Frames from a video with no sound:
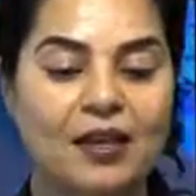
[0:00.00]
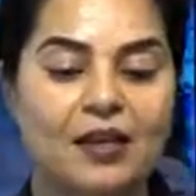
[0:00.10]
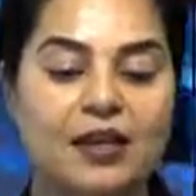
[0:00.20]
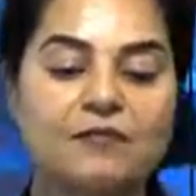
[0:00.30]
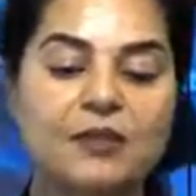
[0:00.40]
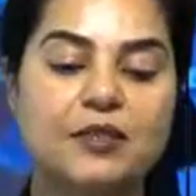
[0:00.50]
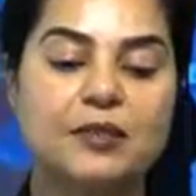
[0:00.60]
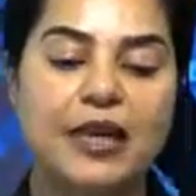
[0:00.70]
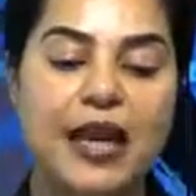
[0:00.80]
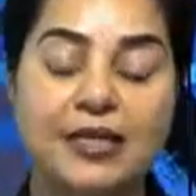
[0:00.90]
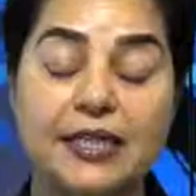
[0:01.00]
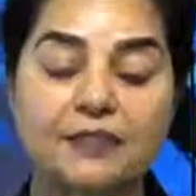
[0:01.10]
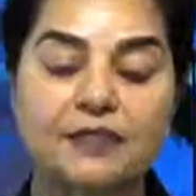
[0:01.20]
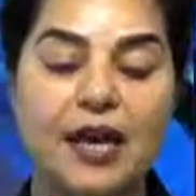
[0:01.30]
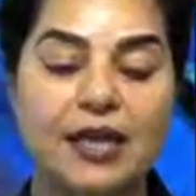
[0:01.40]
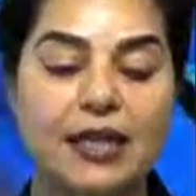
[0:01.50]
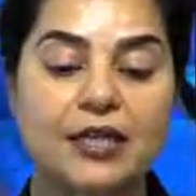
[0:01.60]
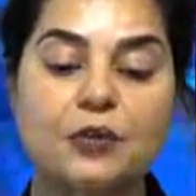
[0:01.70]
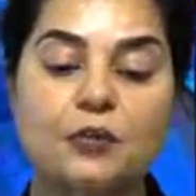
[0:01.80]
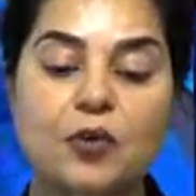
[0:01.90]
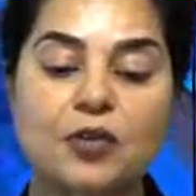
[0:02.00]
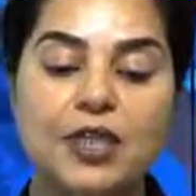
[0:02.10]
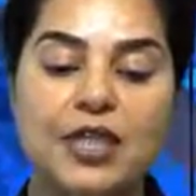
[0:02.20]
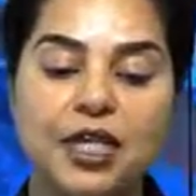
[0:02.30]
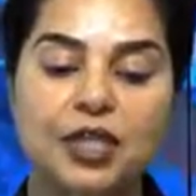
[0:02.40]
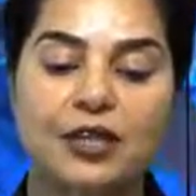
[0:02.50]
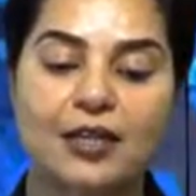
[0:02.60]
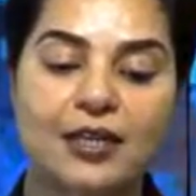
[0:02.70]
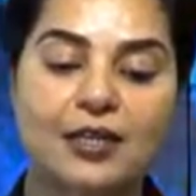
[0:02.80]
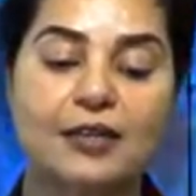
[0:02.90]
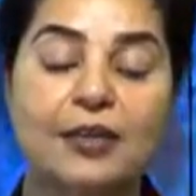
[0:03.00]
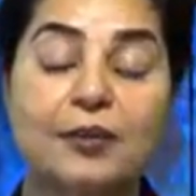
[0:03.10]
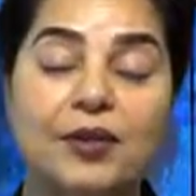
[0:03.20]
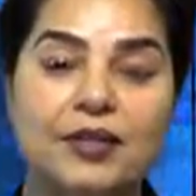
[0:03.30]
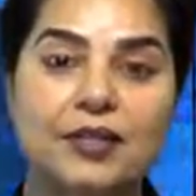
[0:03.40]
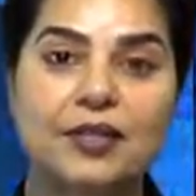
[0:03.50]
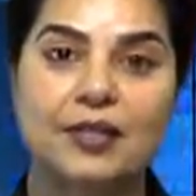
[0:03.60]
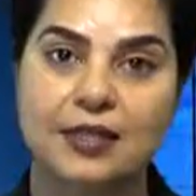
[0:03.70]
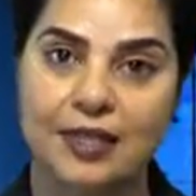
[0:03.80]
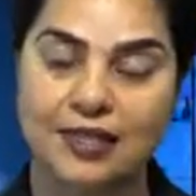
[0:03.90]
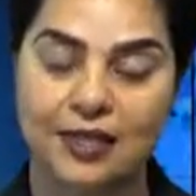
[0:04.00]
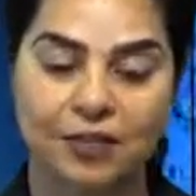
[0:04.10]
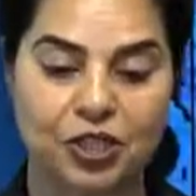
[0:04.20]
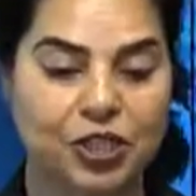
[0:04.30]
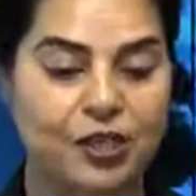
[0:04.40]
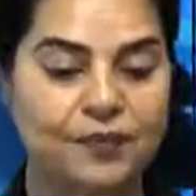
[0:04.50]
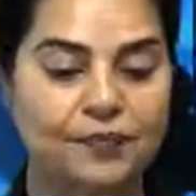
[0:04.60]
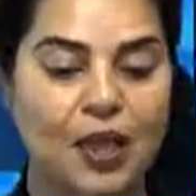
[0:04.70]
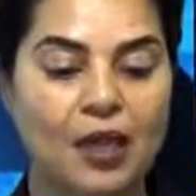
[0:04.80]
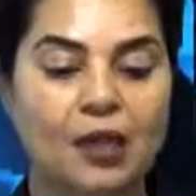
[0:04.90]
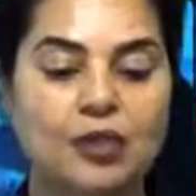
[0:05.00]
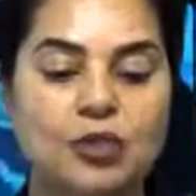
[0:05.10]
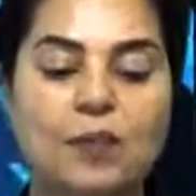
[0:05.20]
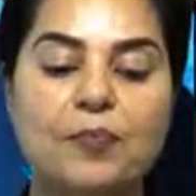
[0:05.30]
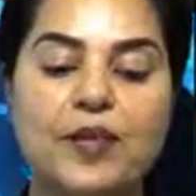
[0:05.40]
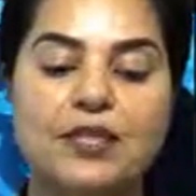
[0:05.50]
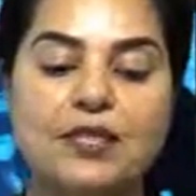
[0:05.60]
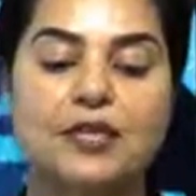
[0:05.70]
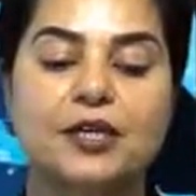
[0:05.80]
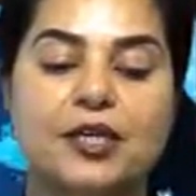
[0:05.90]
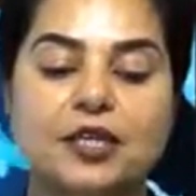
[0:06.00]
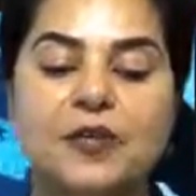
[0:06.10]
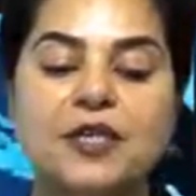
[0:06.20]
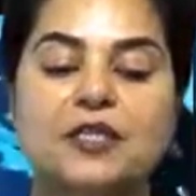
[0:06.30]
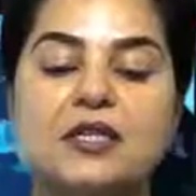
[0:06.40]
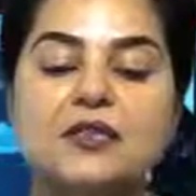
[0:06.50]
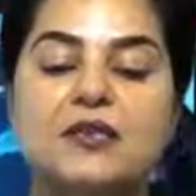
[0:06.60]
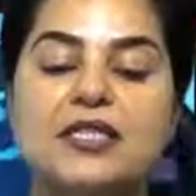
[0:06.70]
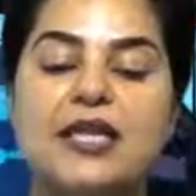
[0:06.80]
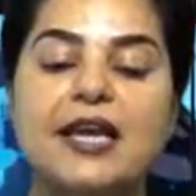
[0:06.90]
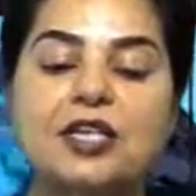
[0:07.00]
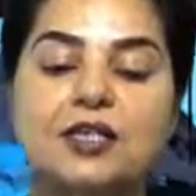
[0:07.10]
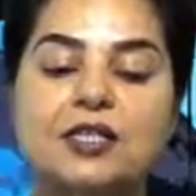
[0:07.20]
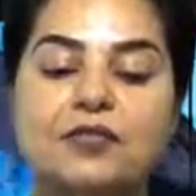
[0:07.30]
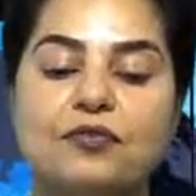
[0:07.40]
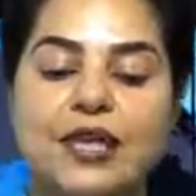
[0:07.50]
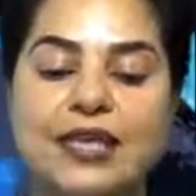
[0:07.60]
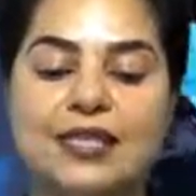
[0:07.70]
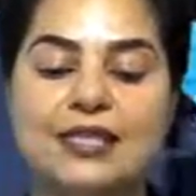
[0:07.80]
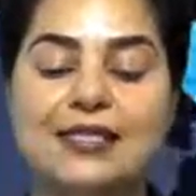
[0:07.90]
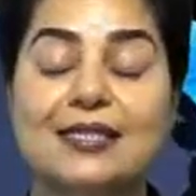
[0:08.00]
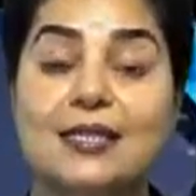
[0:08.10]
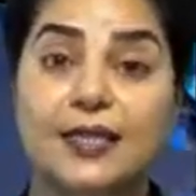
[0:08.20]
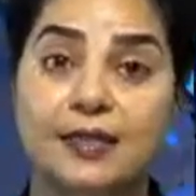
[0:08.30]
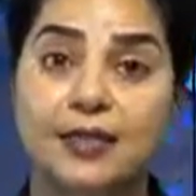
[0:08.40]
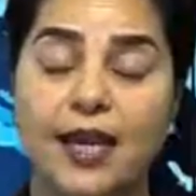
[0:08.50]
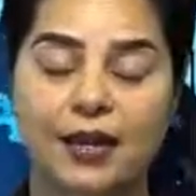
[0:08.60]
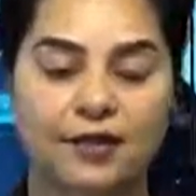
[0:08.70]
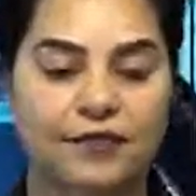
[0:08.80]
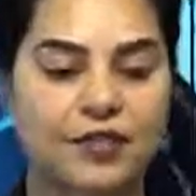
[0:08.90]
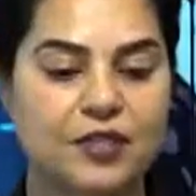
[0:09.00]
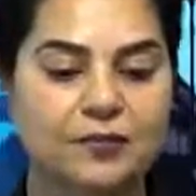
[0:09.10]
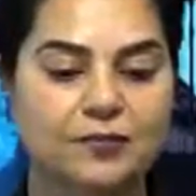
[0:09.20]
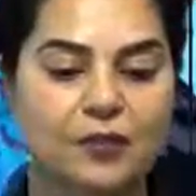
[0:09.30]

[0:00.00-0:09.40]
Government will identify and deport each illegal immigrant, says Amit Shah. Trump hits Turkish ministers with sanctions, raises steel tariffs.